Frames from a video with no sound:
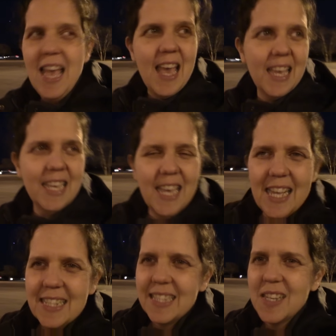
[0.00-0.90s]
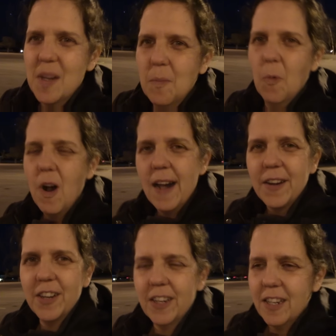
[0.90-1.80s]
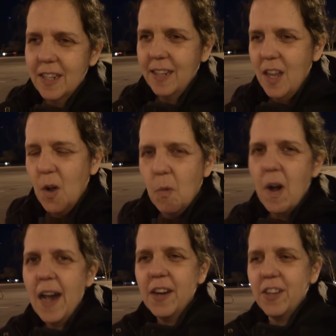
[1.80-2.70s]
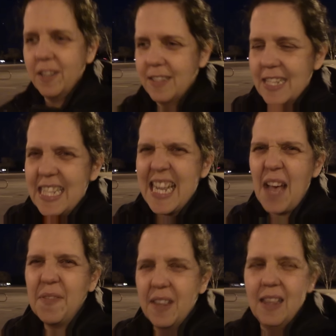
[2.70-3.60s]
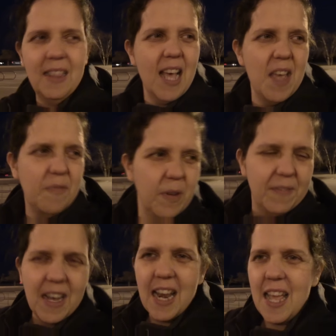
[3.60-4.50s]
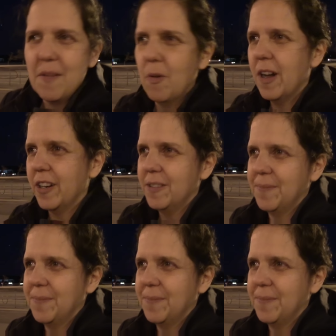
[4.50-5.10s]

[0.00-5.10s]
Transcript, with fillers: and get some water. Water, it's the staff of life. We've got to have water.